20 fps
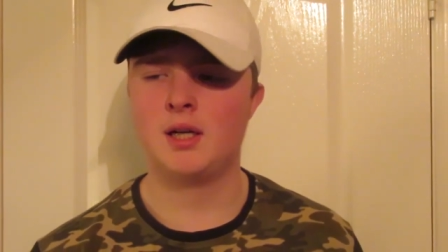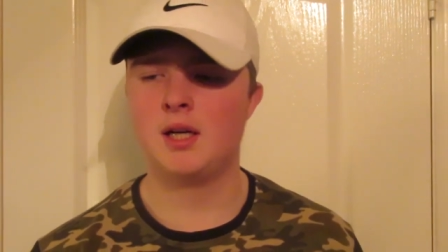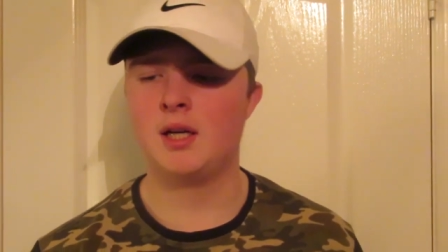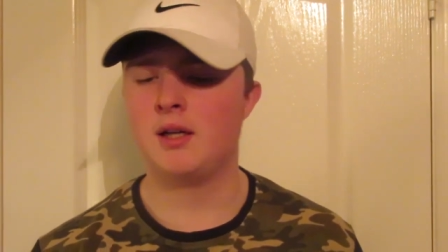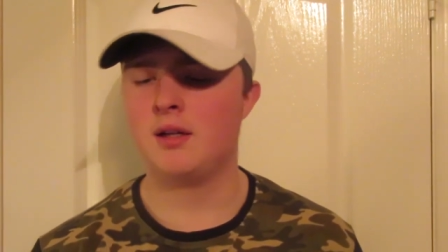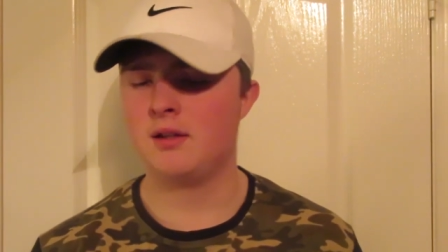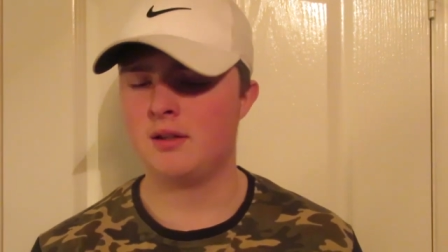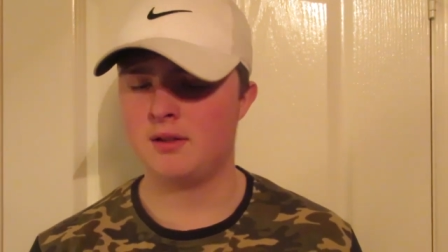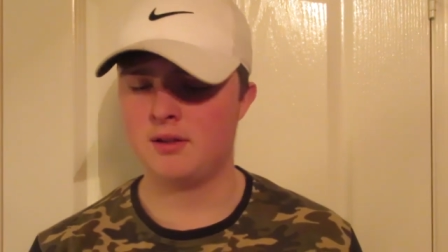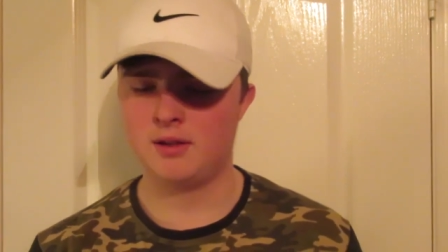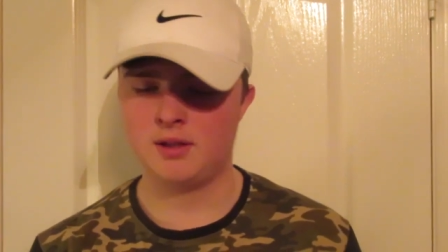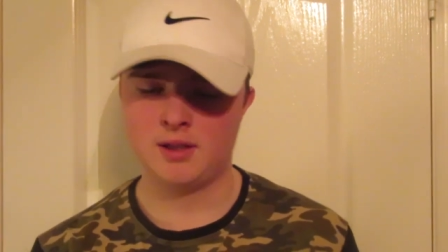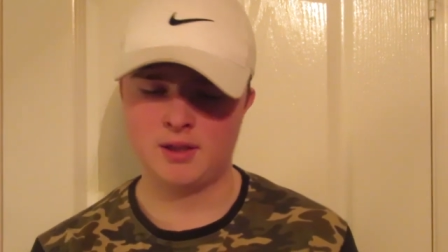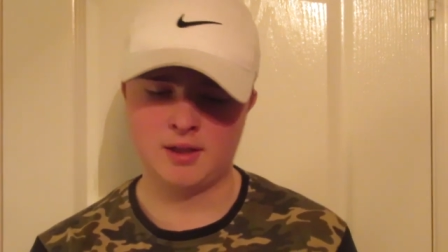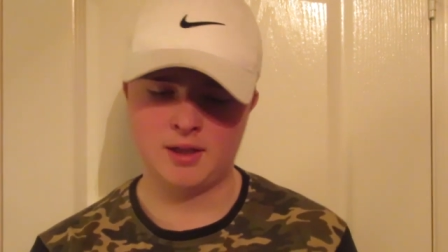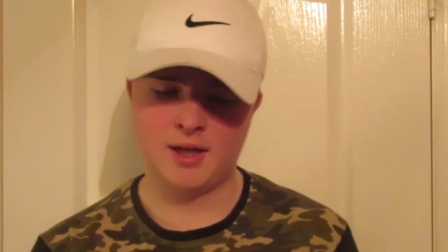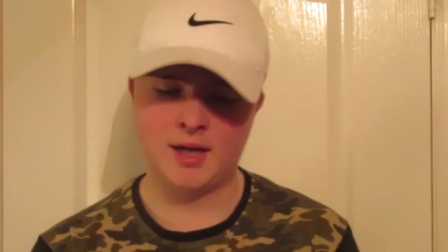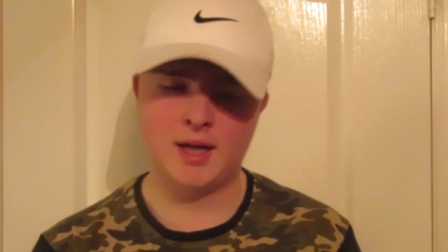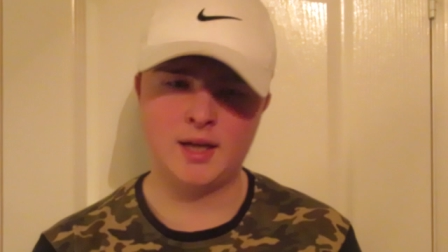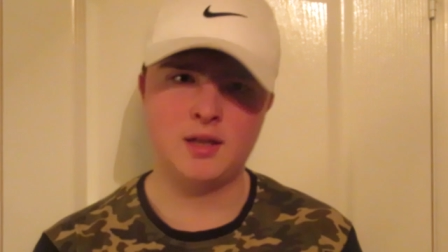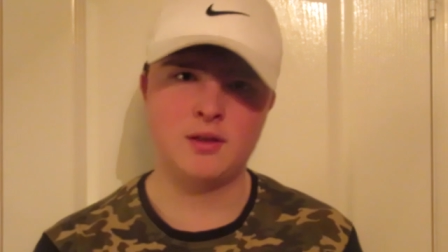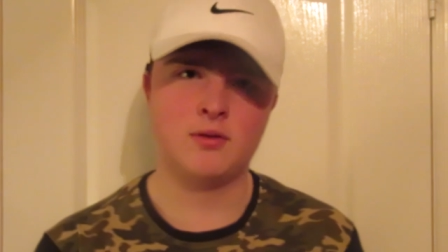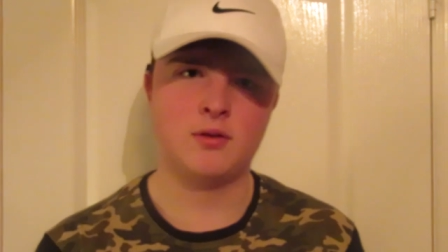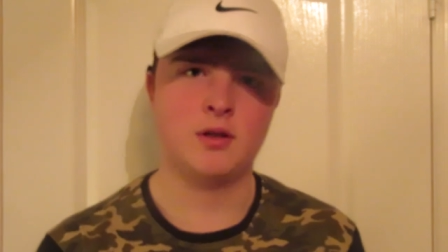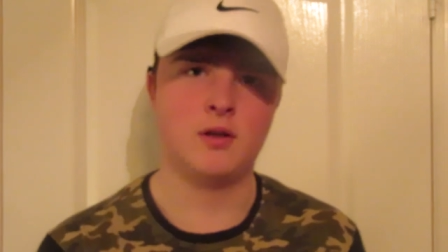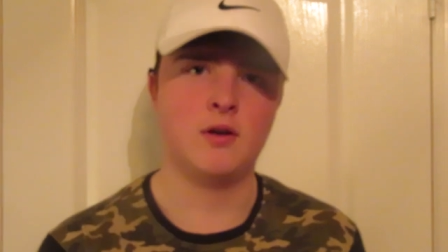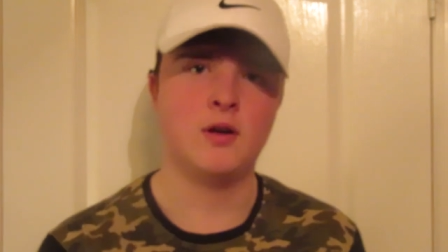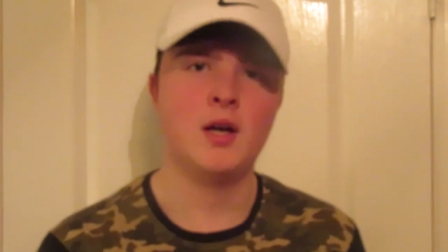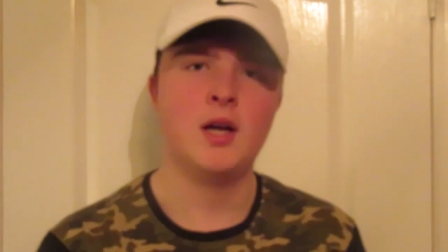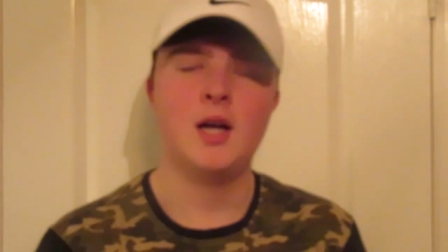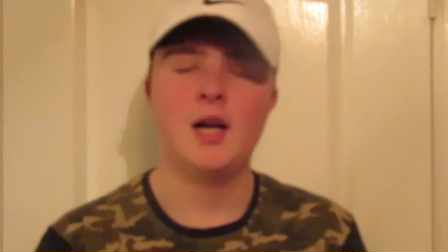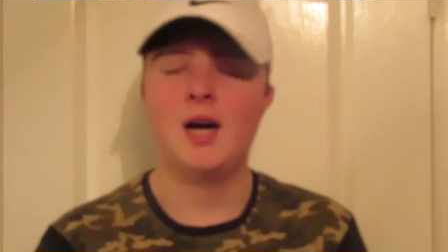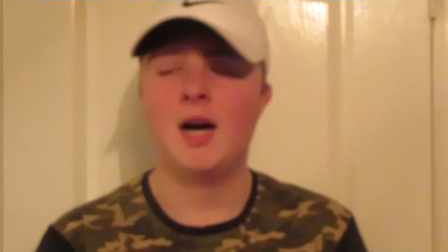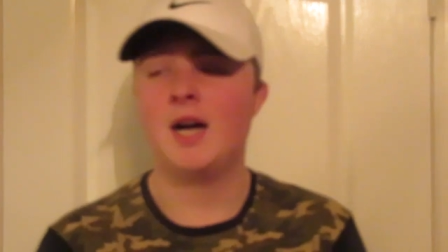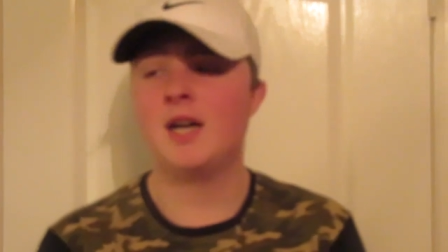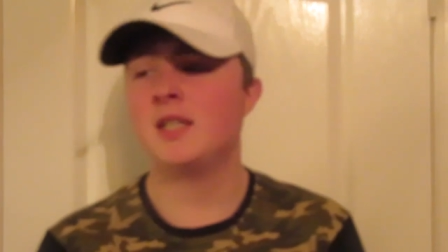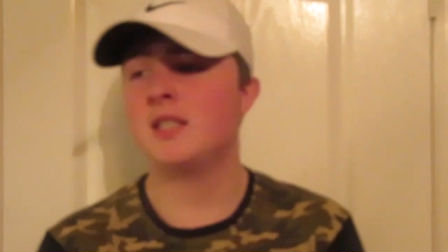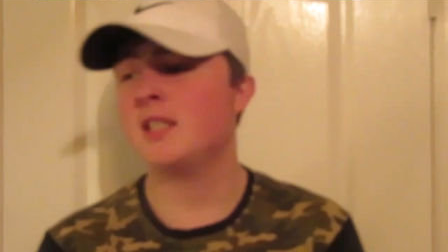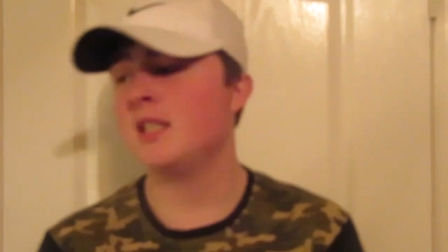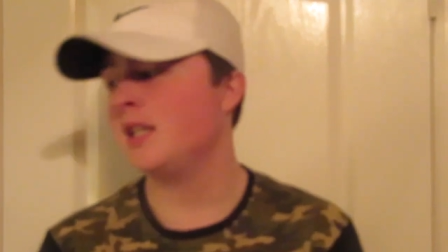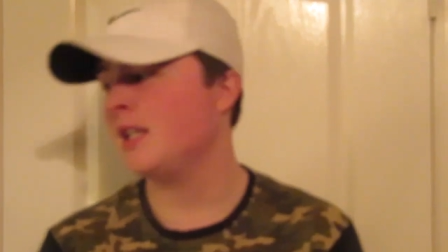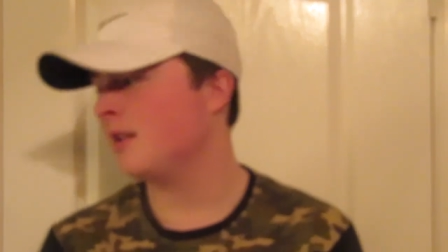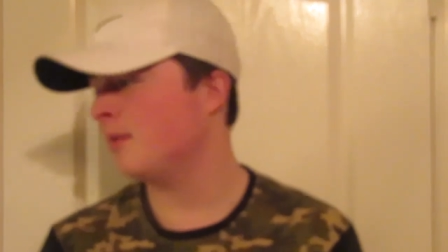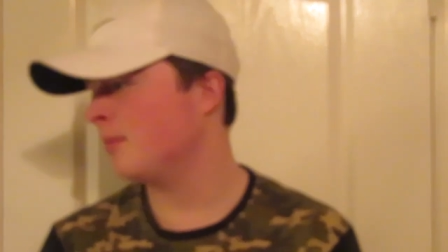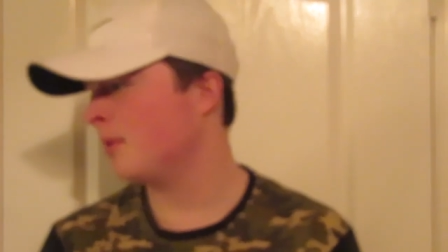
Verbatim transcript: I, I don't know. I just think he